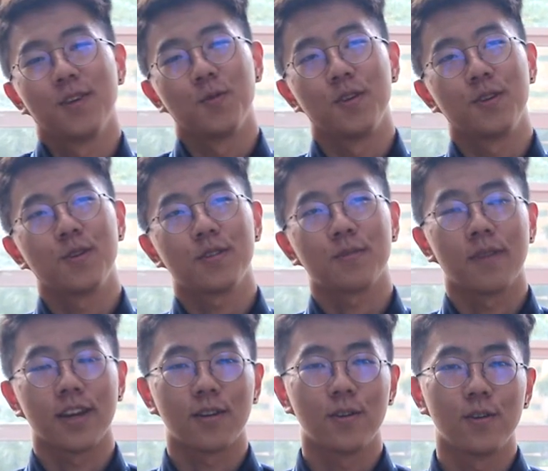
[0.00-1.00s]
We use
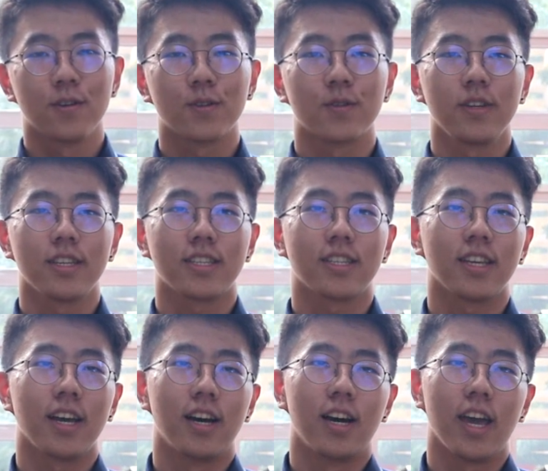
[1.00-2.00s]
micro switch
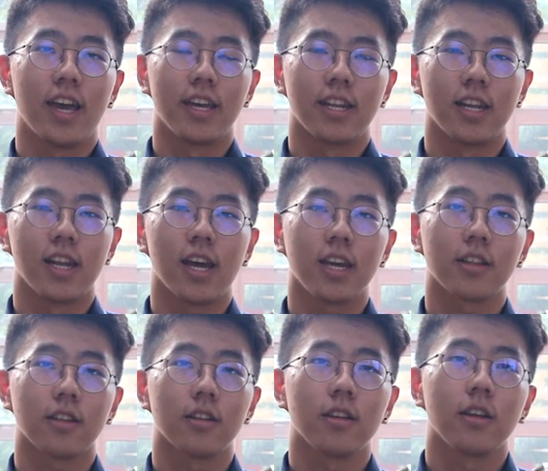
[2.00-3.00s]
and light
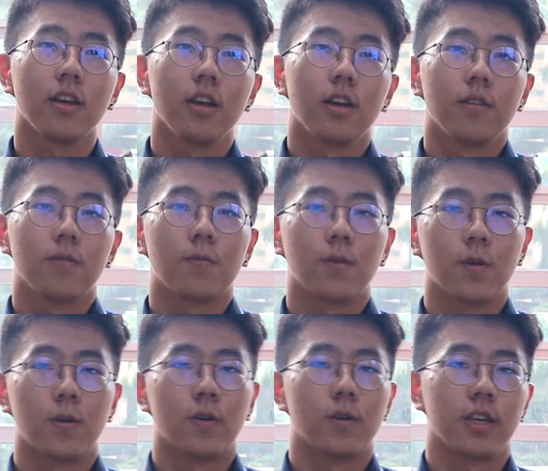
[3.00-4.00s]

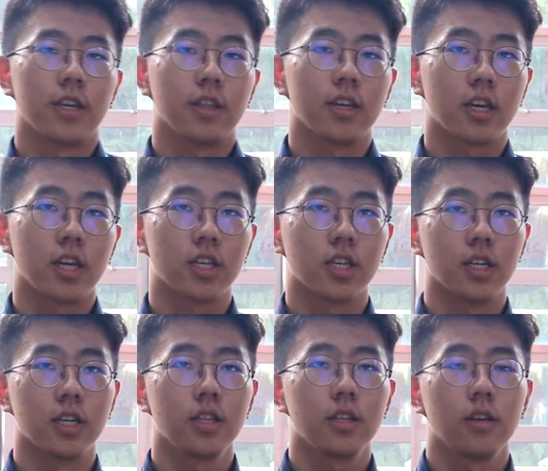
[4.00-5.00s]
for
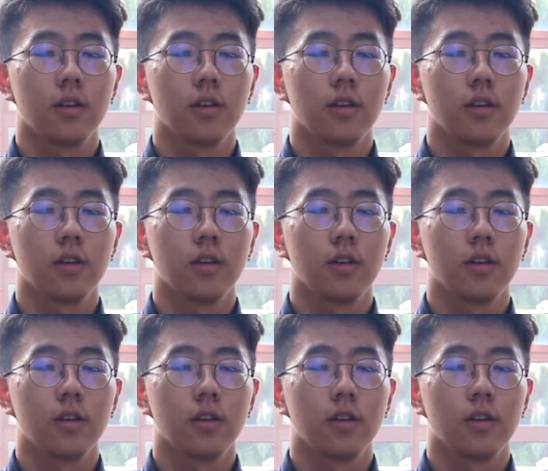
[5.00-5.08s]
indication